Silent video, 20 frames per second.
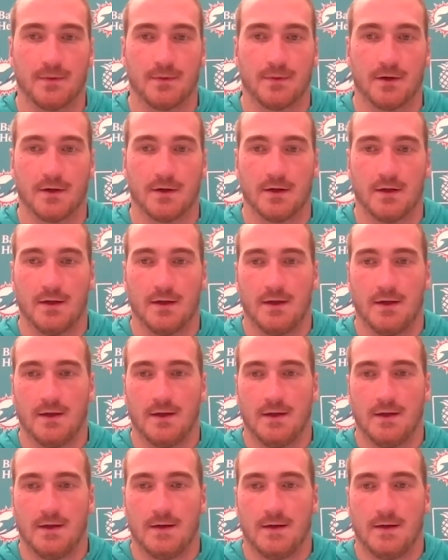But,
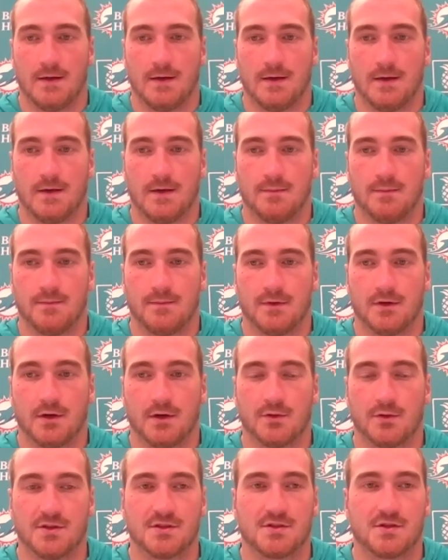you know,
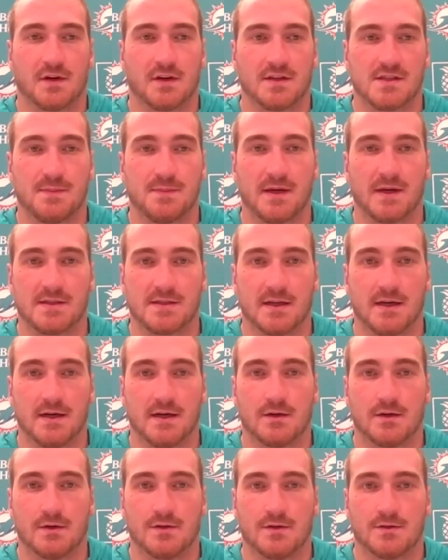we just try to space
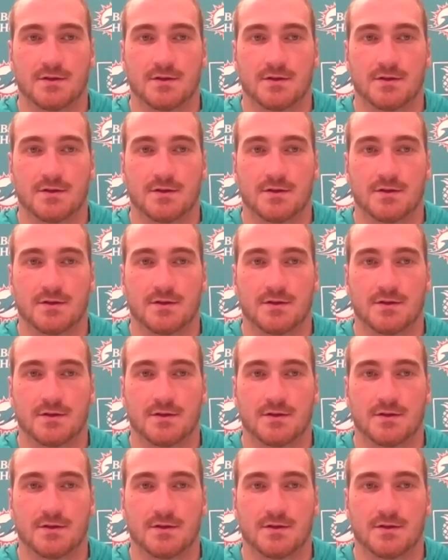out,